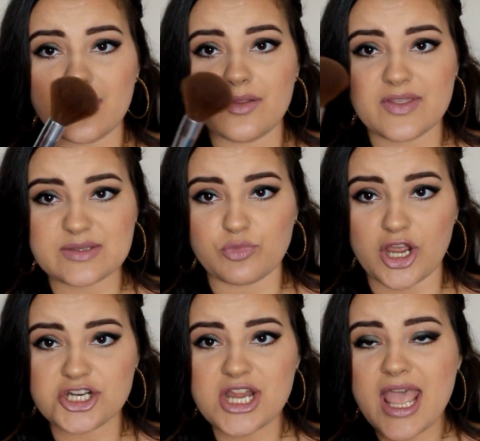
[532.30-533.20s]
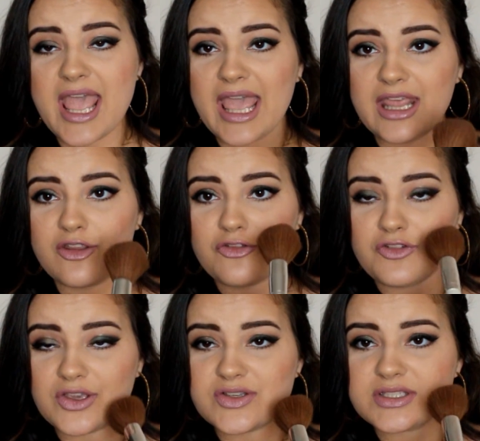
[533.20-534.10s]
this brush, it
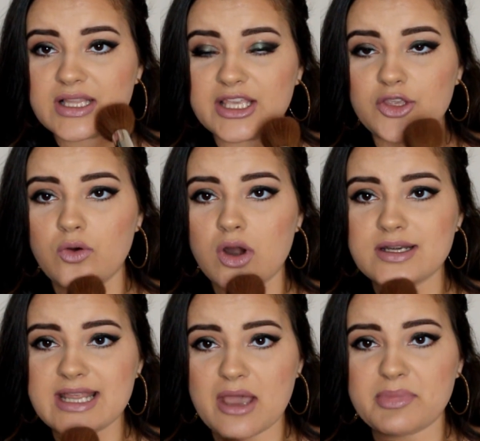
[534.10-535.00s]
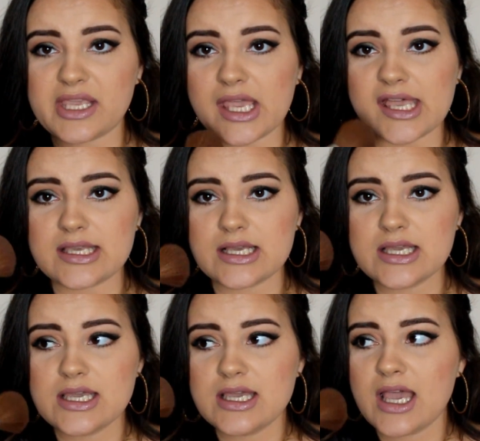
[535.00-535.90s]
feels like you're dabbing
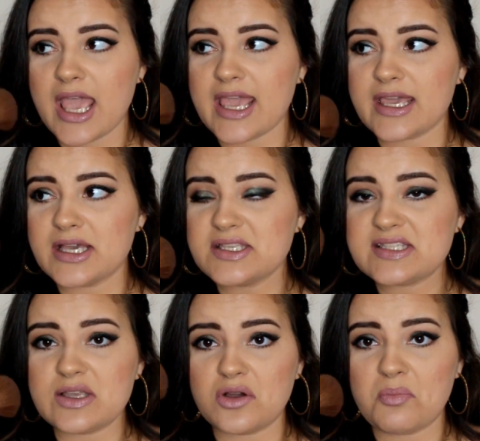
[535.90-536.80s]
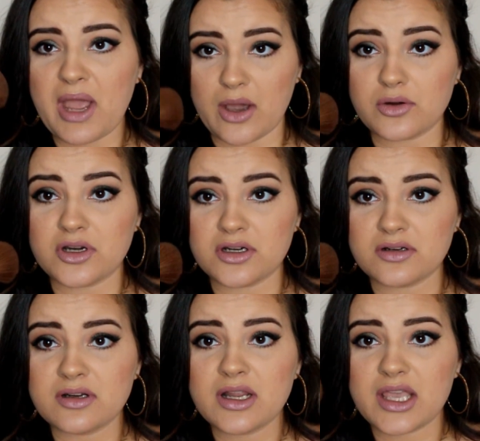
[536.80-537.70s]
a silk powder
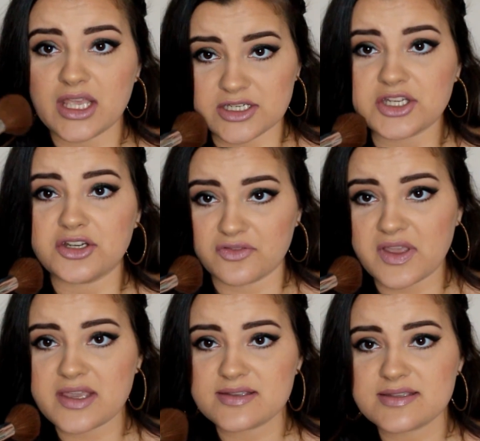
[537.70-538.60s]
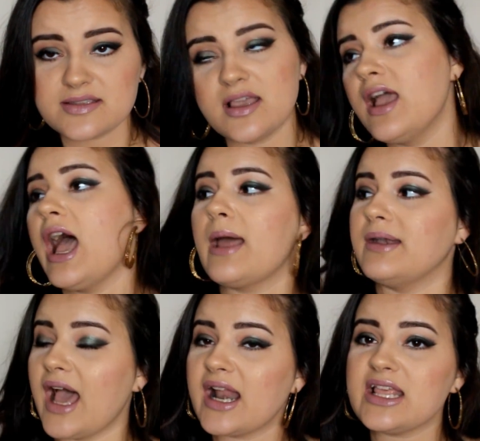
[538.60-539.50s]
into your face. I'm
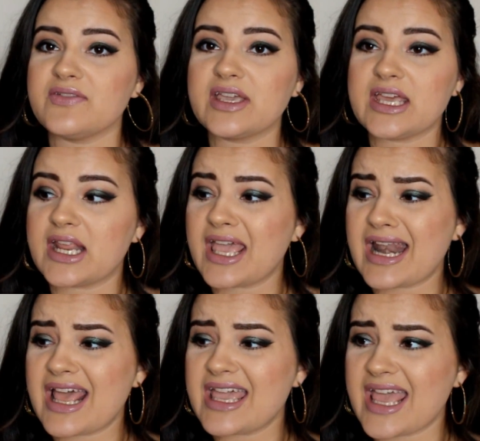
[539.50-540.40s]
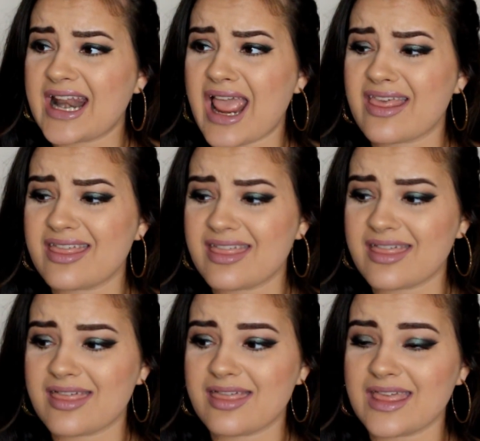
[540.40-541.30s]
not even kidding. And again, I
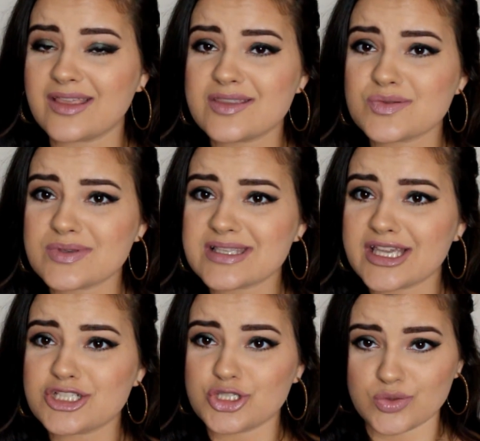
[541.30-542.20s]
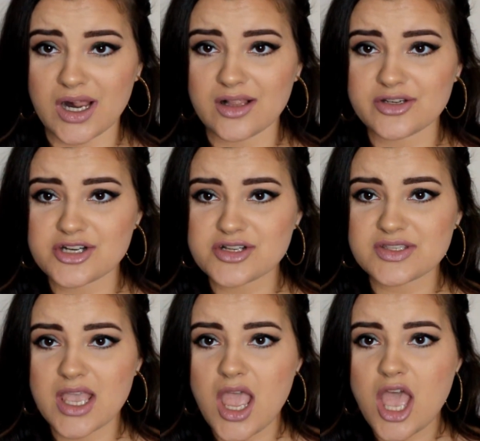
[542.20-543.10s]
think this was like
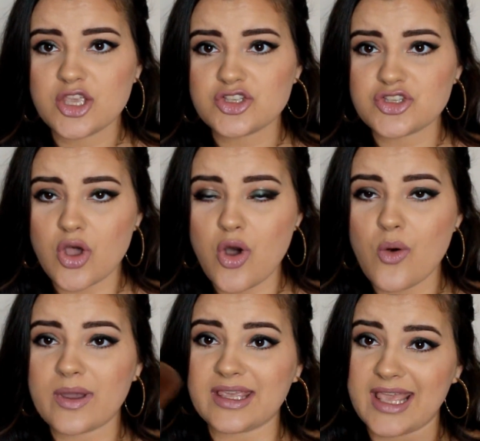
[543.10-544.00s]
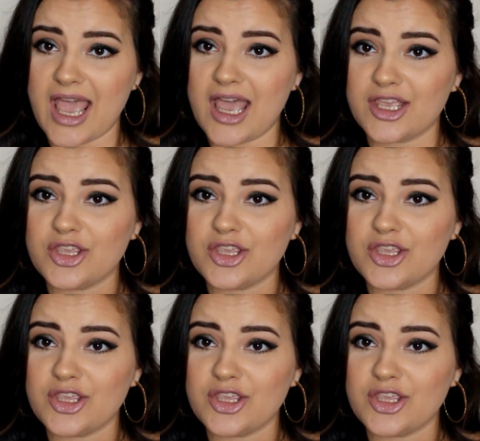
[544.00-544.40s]
$2. So yeah,